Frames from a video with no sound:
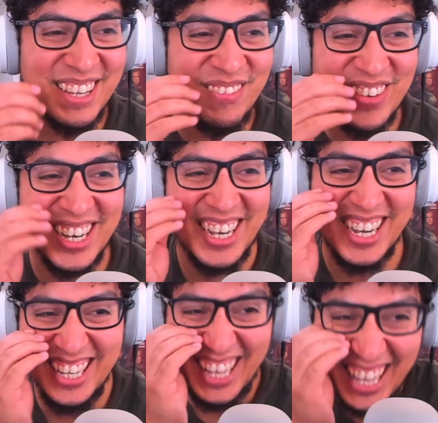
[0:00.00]
look at
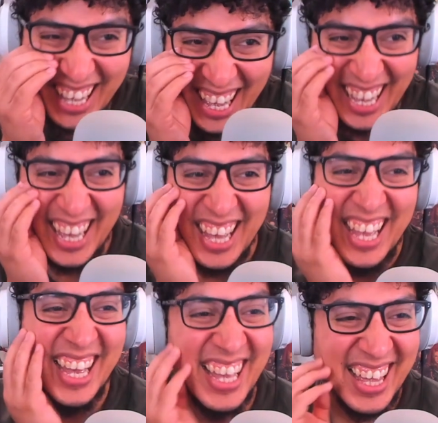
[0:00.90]
Phil.
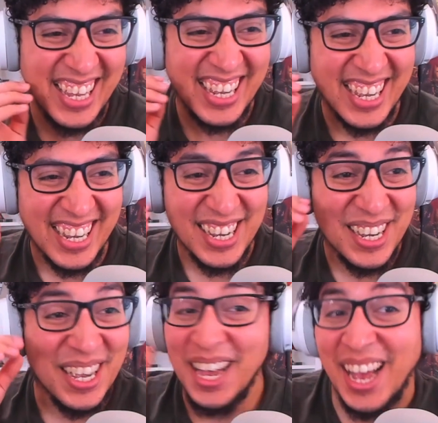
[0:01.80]
I didn't
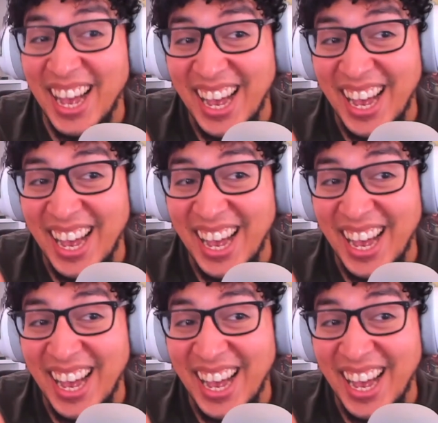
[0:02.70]
respond